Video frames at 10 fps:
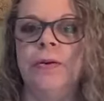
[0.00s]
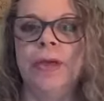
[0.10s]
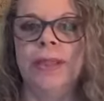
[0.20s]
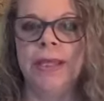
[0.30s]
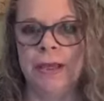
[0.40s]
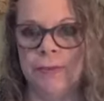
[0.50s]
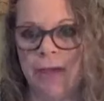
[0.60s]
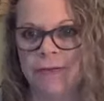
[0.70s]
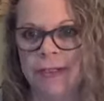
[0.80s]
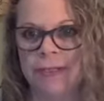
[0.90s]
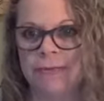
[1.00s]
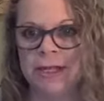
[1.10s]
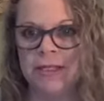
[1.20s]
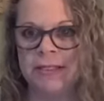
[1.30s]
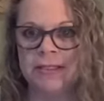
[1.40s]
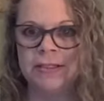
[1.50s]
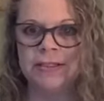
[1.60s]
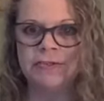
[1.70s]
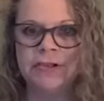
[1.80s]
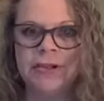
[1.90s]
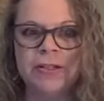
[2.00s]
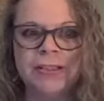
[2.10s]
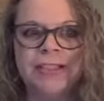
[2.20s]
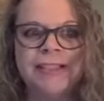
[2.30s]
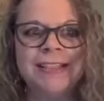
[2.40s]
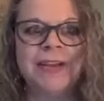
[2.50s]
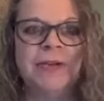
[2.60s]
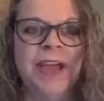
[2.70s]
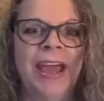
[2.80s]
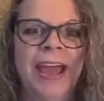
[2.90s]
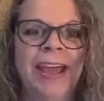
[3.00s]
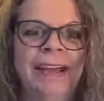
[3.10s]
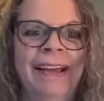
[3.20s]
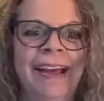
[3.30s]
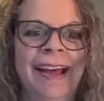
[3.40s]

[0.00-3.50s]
Oh, I think I'm having some technical difficulties. Okay.